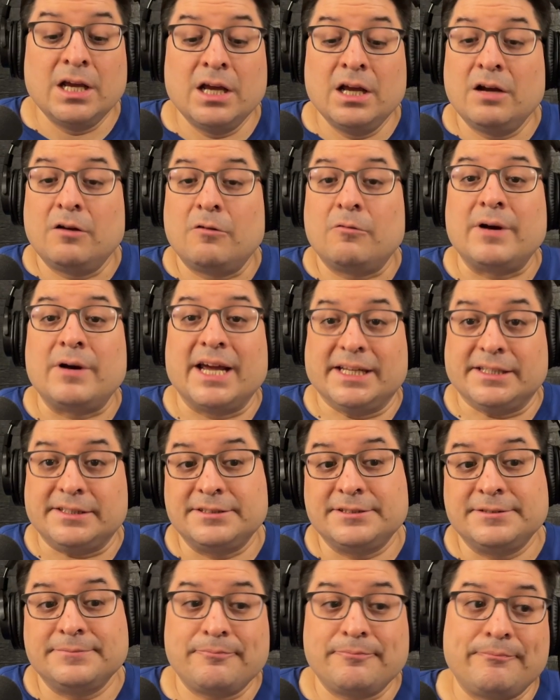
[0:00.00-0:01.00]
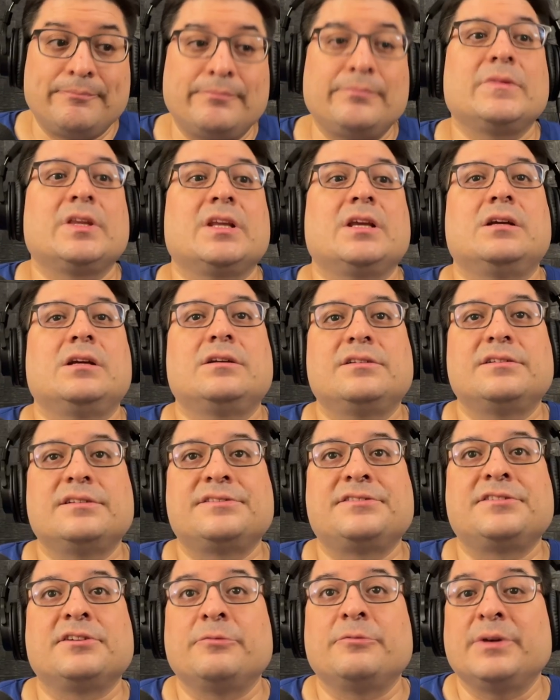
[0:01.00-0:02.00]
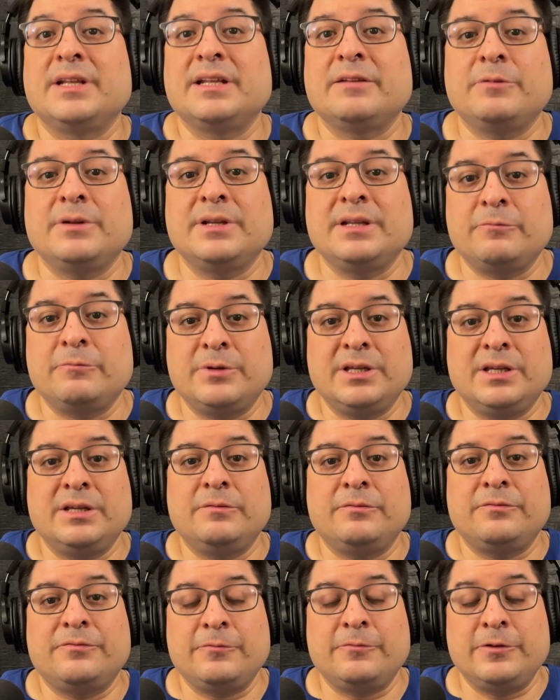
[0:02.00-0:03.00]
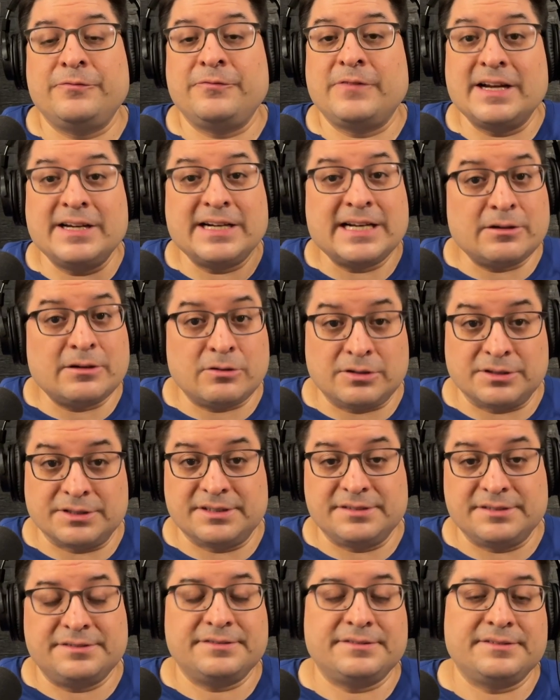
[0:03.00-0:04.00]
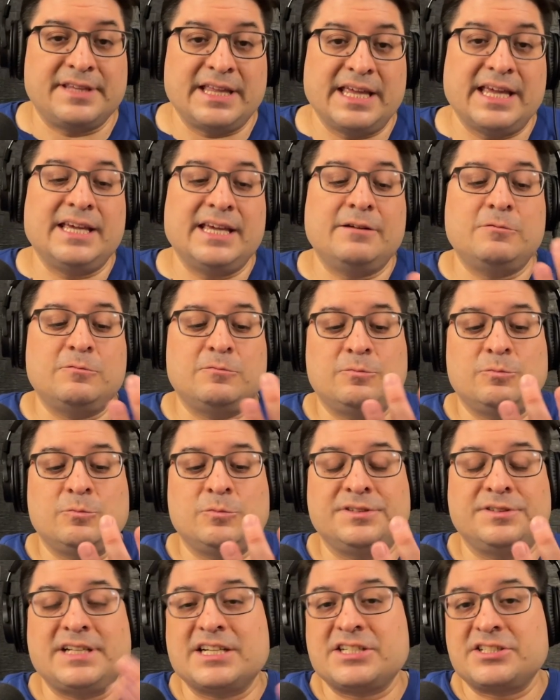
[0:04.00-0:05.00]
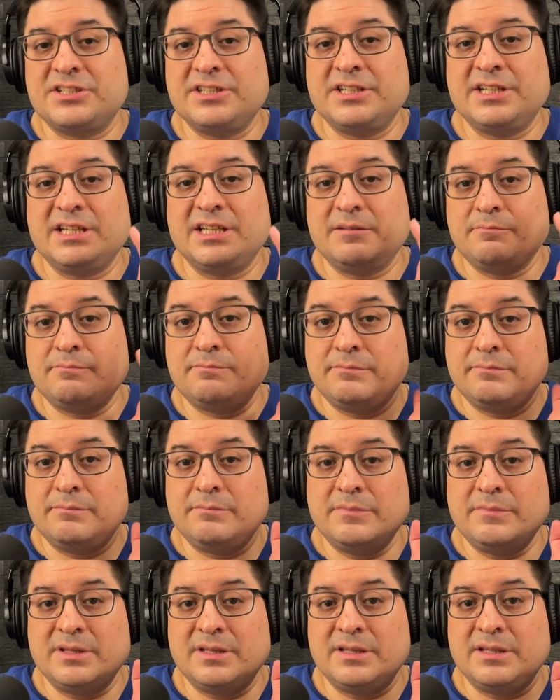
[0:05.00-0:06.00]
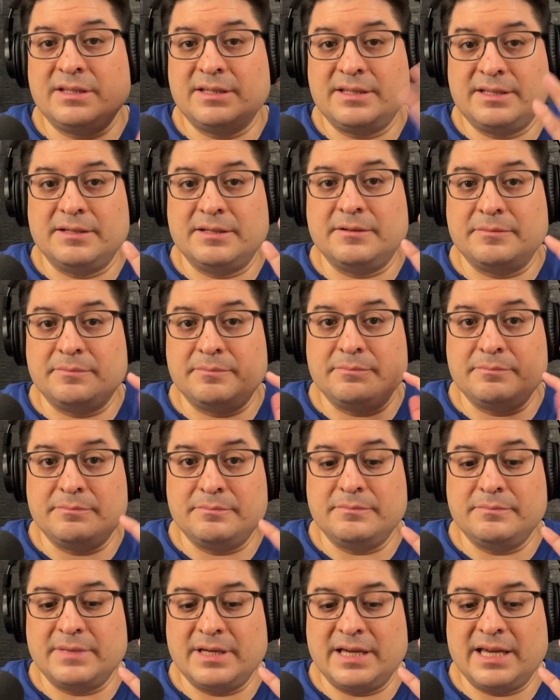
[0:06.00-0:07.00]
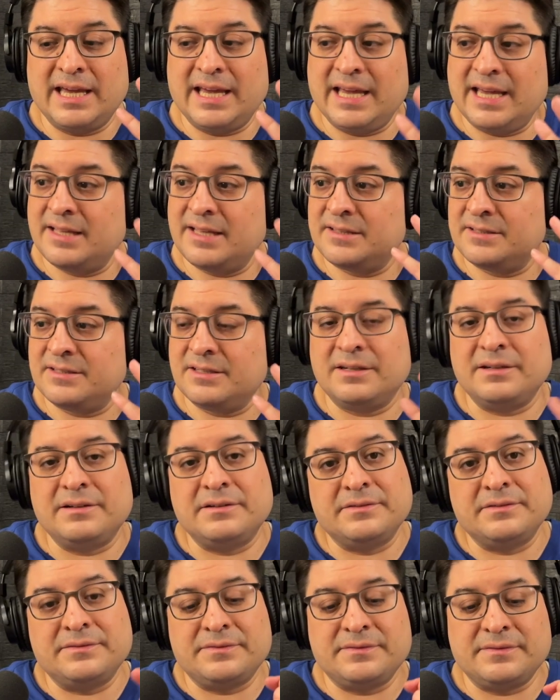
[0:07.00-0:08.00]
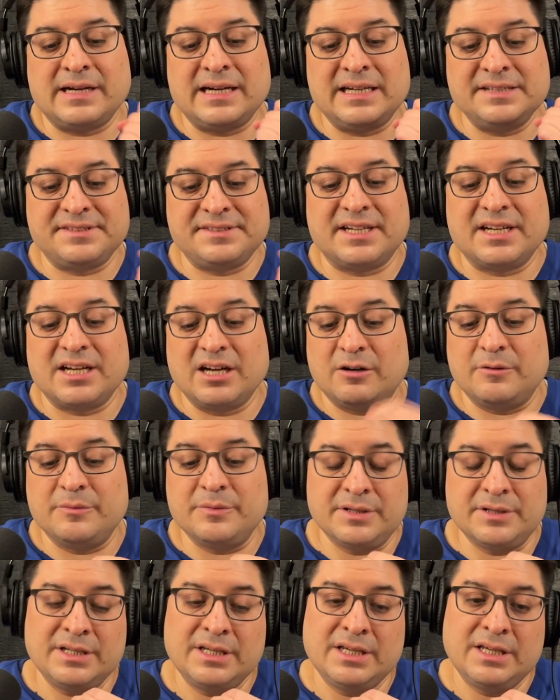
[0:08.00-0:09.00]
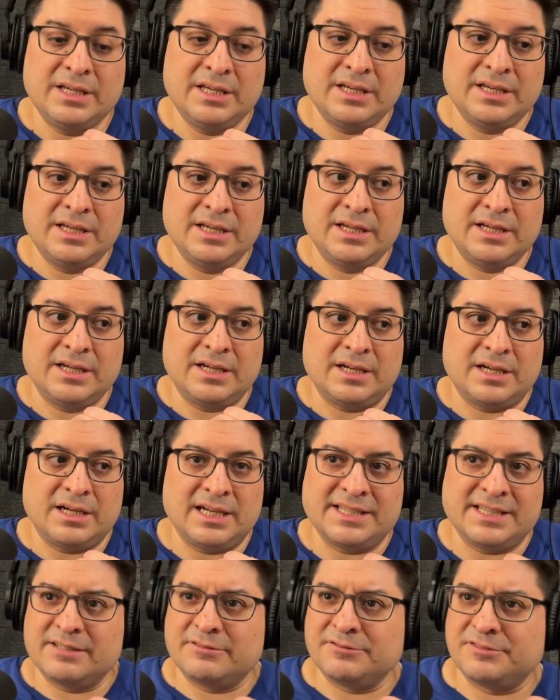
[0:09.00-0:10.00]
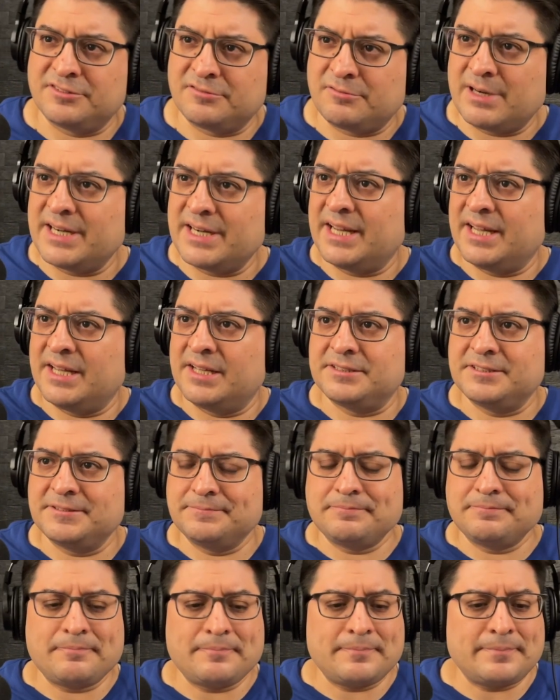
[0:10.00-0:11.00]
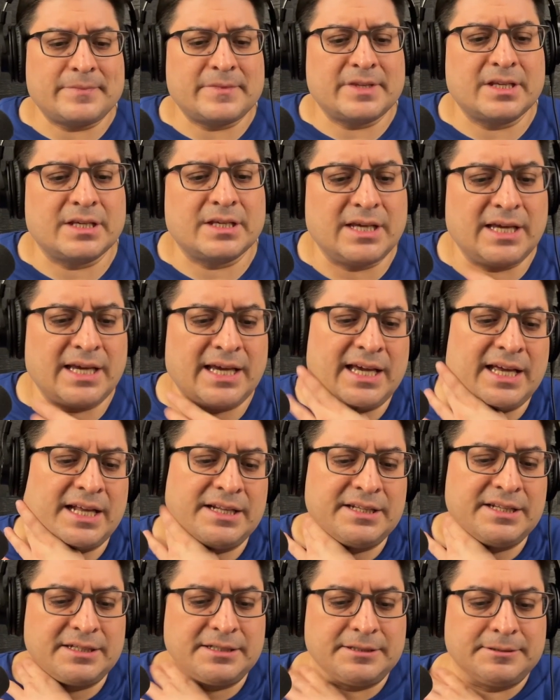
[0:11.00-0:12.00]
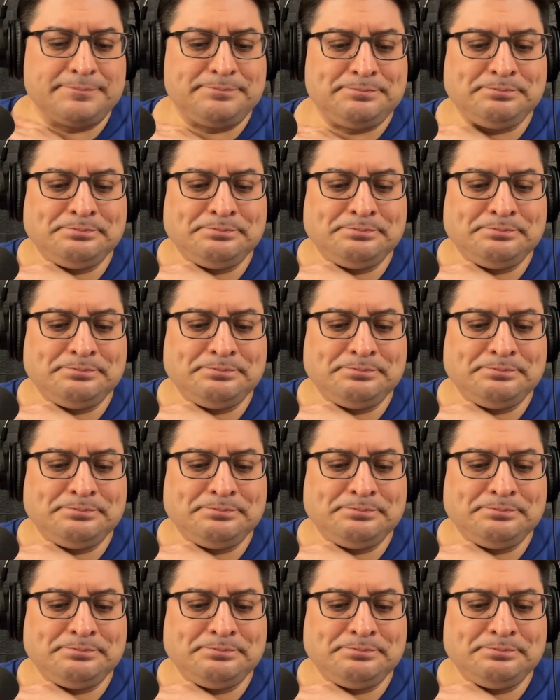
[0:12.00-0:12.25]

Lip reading: Right. So we find out all this. Thing was actually the hand of Isaac Galvin. I think it was his right hand, and